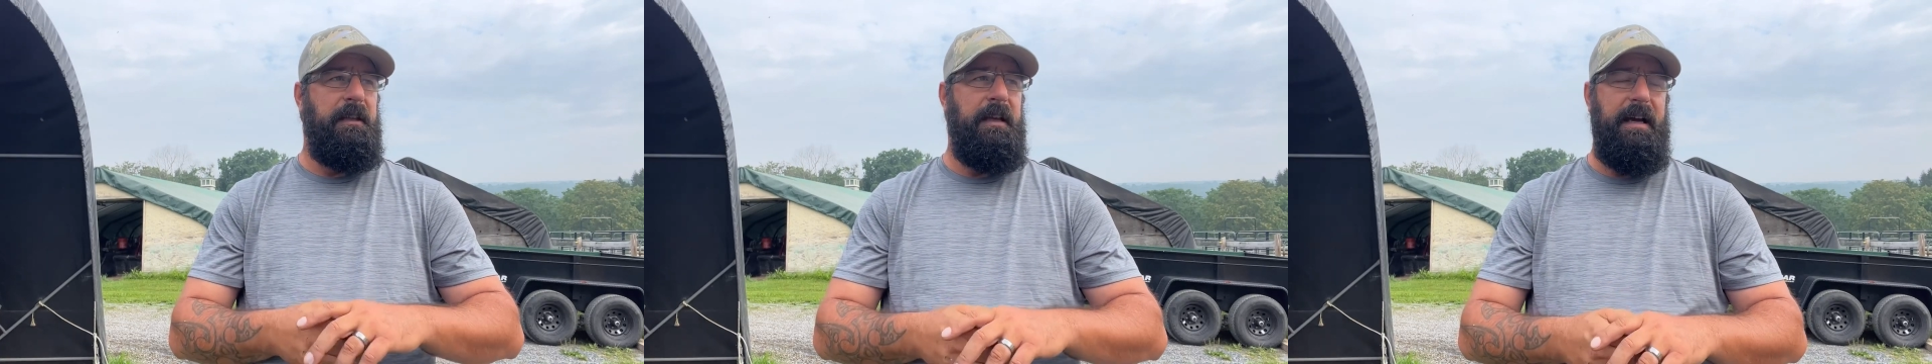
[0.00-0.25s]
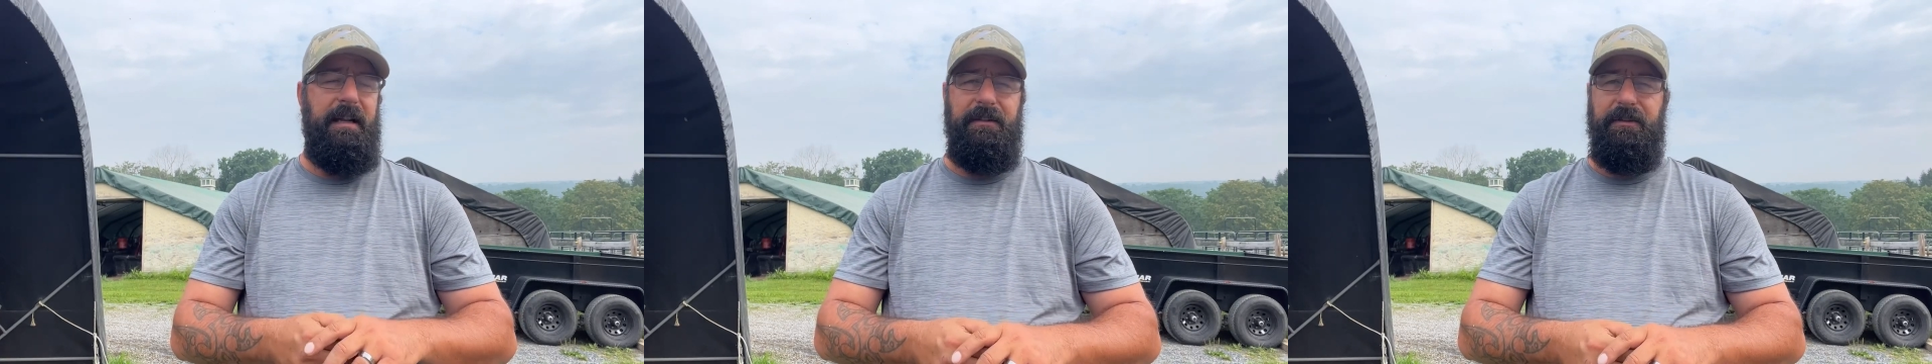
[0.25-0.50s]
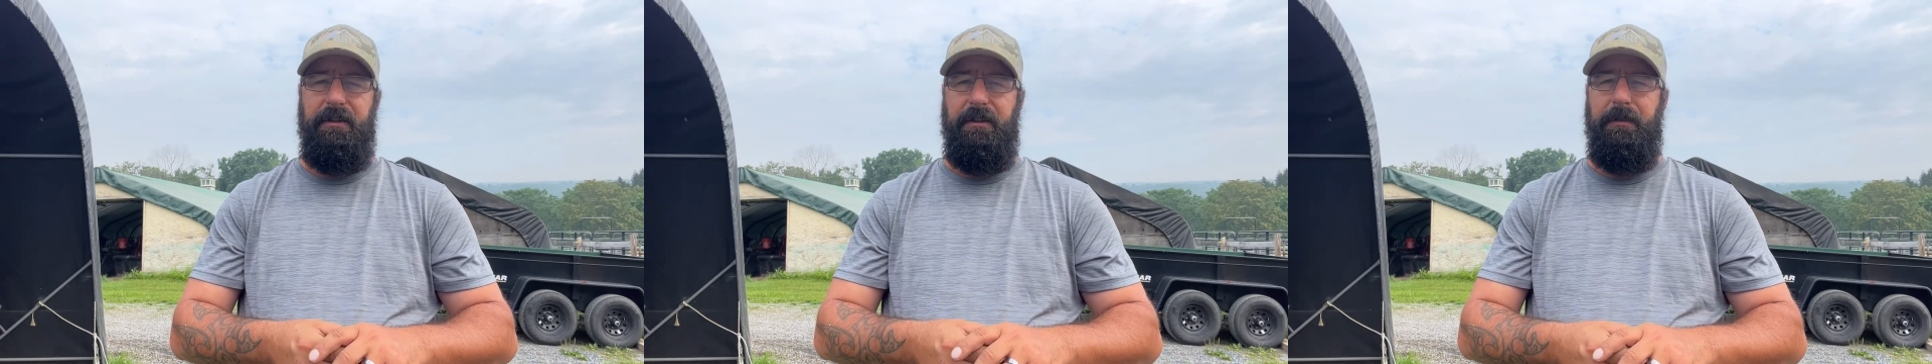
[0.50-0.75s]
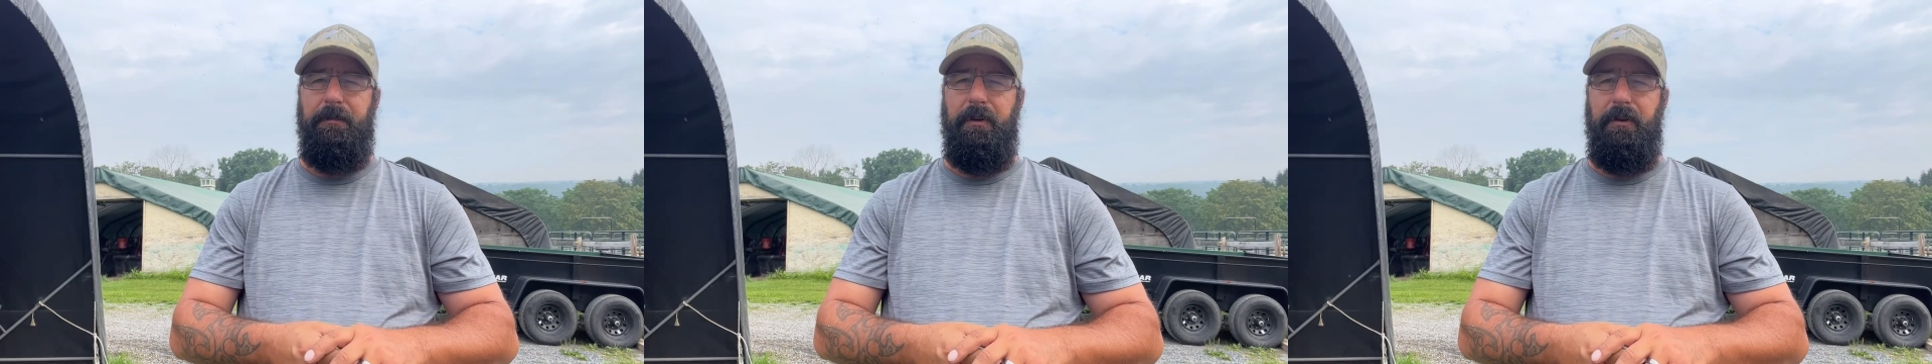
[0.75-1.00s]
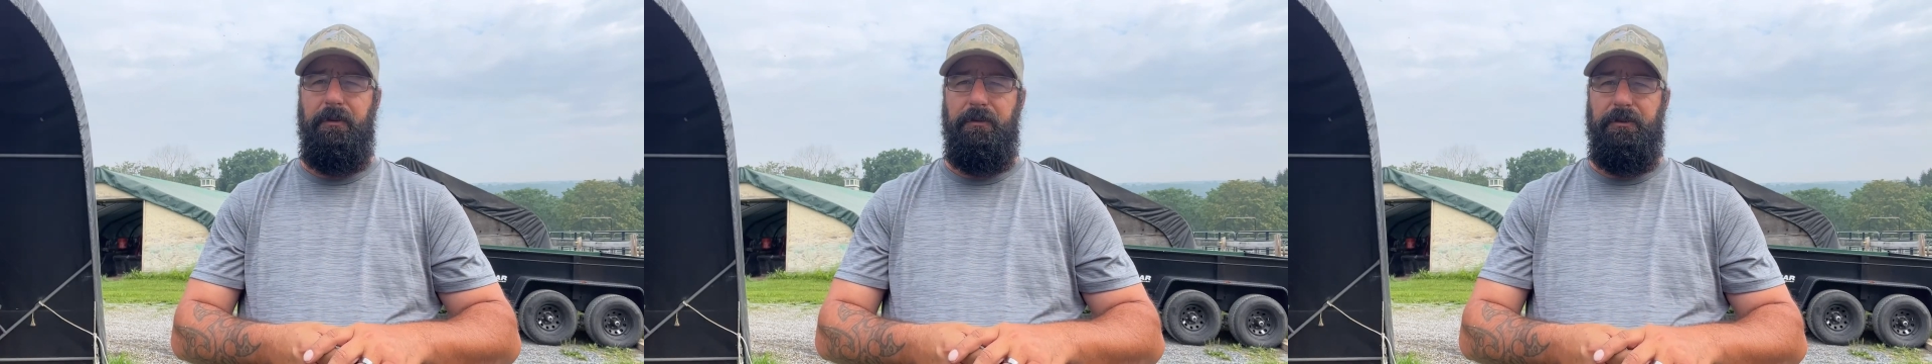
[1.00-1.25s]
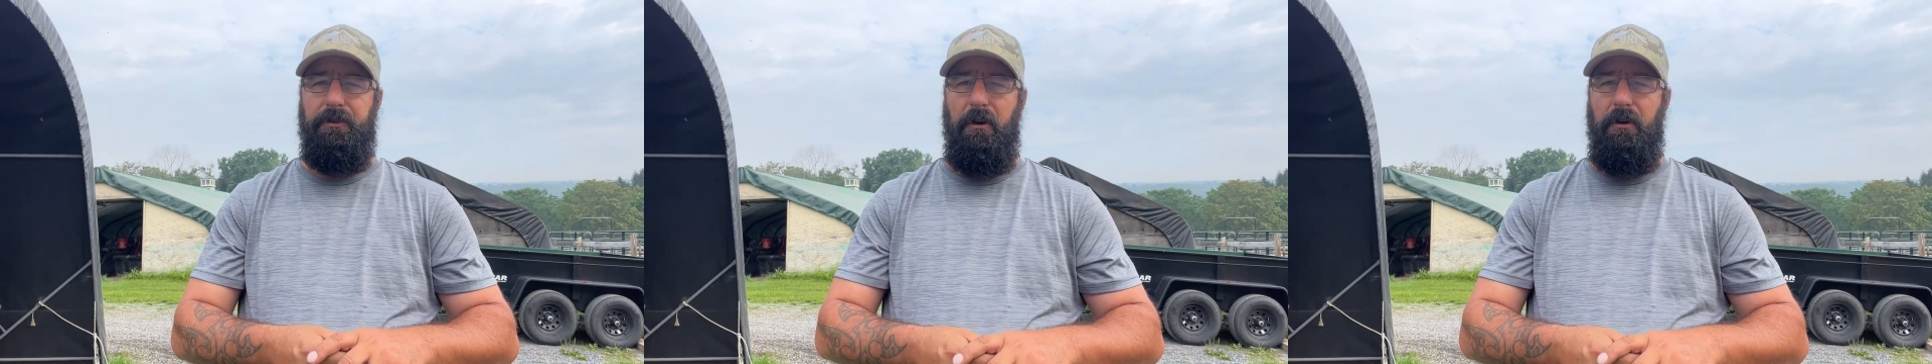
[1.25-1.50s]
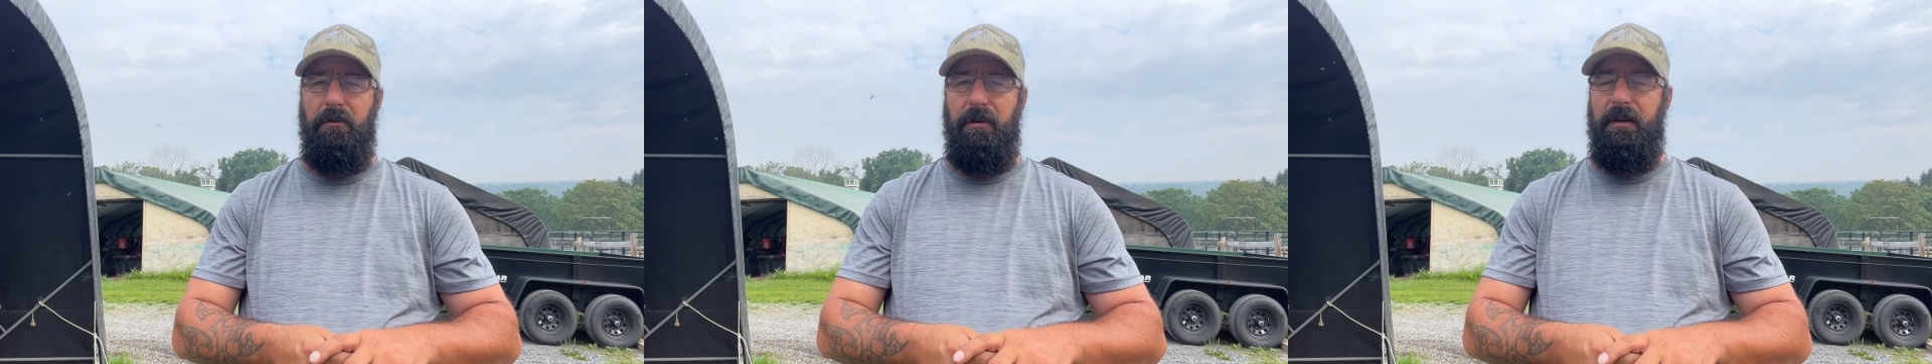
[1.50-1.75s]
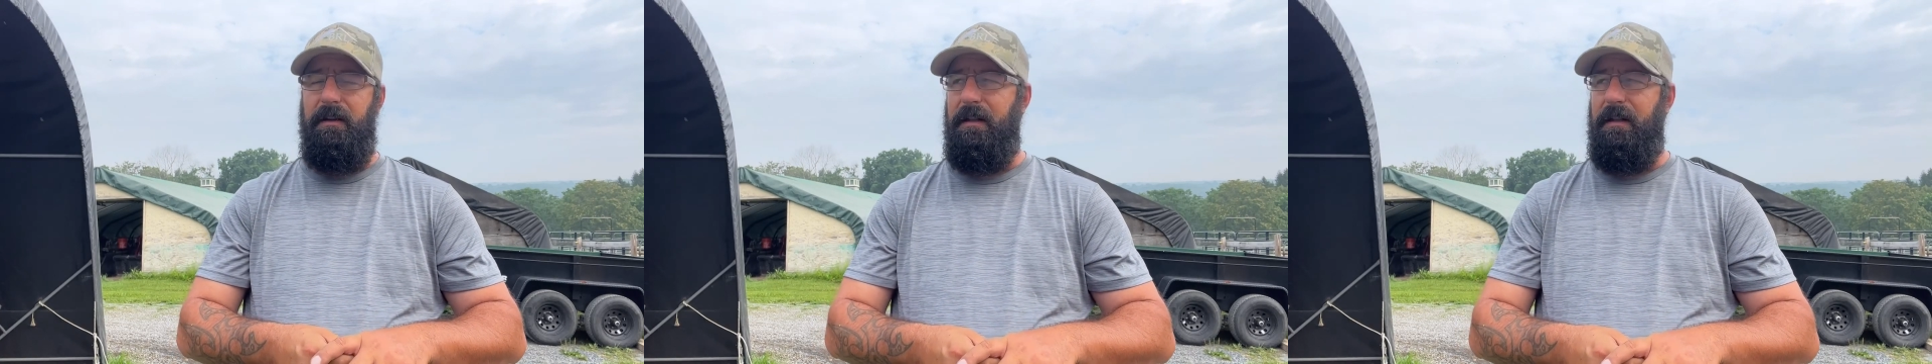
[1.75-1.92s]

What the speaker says: had to put a new starter in it.